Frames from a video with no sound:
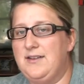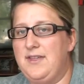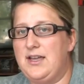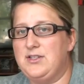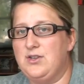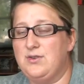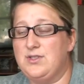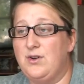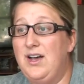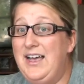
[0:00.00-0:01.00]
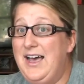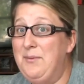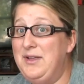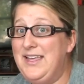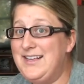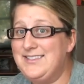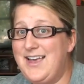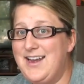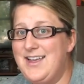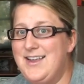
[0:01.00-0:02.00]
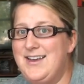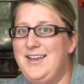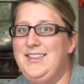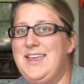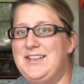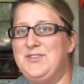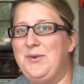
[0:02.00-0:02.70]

of that too. So I'm really excited. Thanks for